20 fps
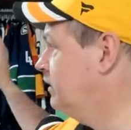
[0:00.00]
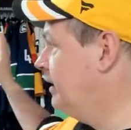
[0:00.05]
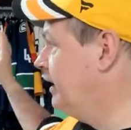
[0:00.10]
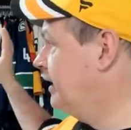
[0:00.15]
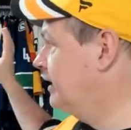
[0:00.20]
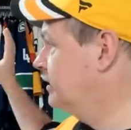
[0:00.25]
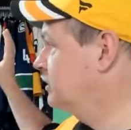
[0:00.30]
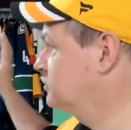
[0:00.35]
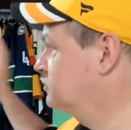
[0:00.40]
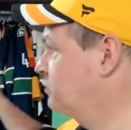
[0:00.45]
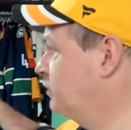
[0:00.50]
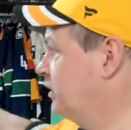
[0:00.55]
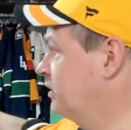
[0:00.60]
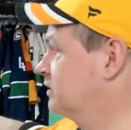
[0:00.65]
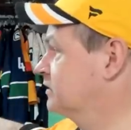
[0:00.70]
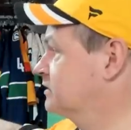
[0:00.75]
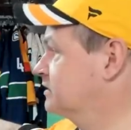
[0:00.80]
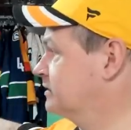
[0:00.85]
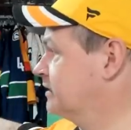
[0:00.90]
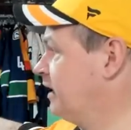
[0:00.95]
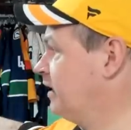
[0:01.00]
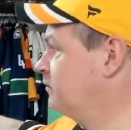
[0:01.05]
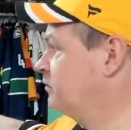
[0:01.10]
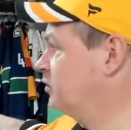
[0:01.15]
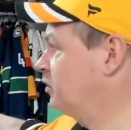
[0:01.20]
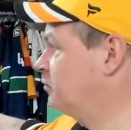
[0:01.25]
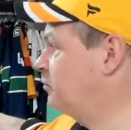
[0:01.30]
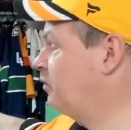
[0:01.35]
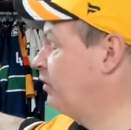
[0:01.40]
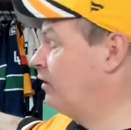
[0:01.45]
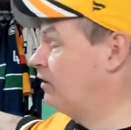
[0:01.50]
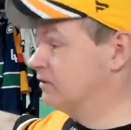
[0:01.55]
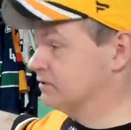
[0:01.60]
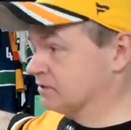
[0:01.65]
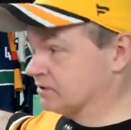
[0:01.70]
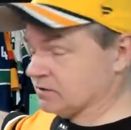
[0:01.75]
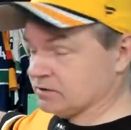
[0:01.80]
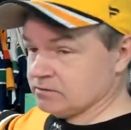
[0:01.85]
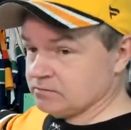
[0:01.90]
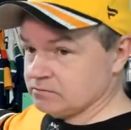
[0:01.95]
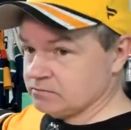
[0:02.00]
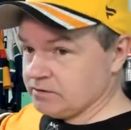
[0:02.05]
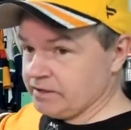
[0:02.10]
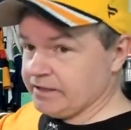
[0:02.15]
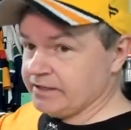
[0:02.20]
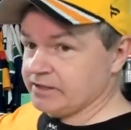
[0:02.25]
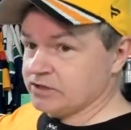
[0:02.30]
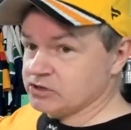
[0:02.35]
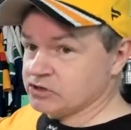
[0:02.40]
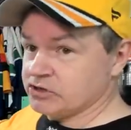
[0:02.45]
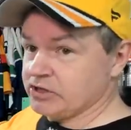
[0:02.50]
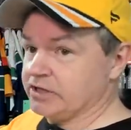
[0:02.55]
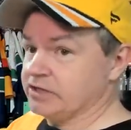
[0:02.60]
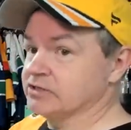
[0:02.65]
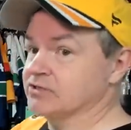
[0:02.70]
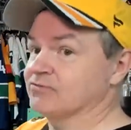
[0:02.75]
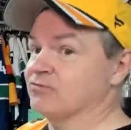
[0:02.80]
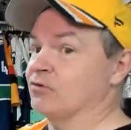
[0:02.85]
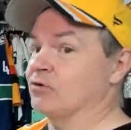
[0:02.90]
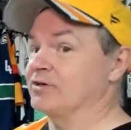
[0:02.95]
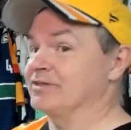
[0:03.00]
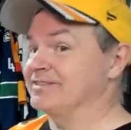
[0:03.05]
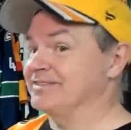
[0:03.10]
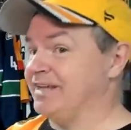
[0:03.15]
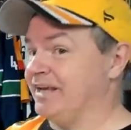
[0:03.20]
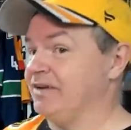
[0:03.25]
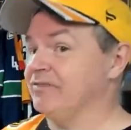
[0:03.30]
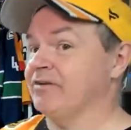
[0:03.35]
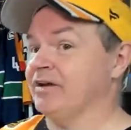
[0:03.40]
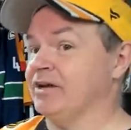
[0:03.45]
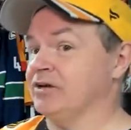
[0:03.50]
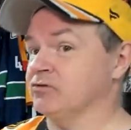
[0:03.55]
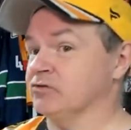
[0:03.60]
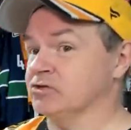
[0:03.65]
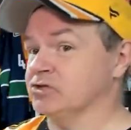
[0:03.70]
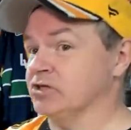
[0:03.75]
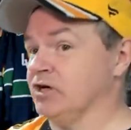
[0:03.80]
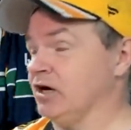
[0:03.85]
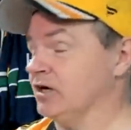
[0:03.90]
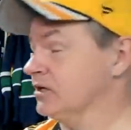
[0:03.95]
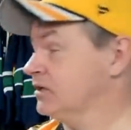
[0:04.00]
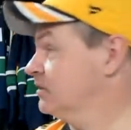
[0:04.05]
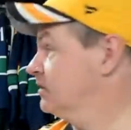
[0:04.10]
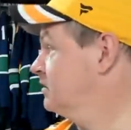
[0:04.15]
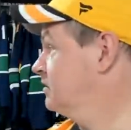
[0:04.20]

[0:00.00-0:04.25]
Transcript: as well as Samuel Pahlsson, in exchange for Dave Andreychuk